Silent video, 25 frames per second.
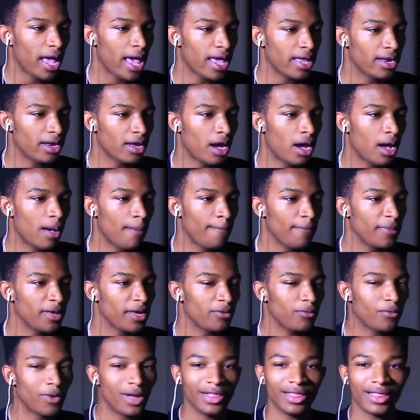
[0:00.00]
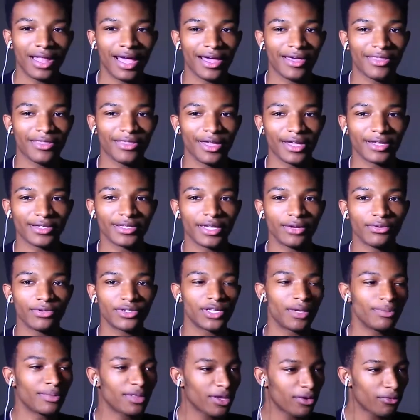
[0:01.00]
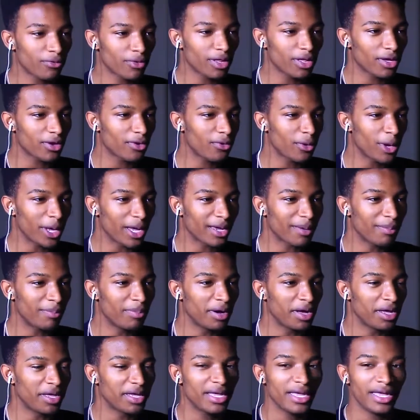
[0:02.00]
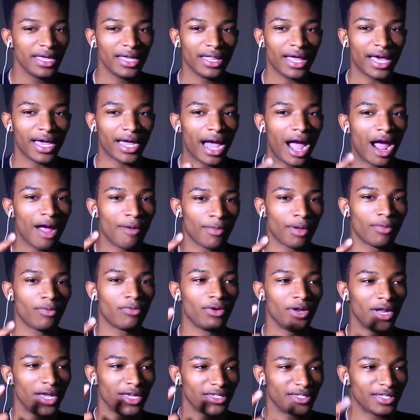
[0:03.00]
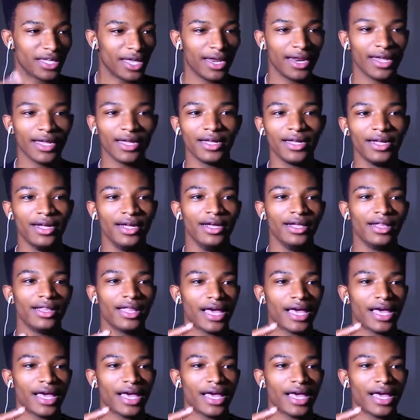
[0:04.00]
And um, it went like this. It was something really quick, but like I remember when I said it,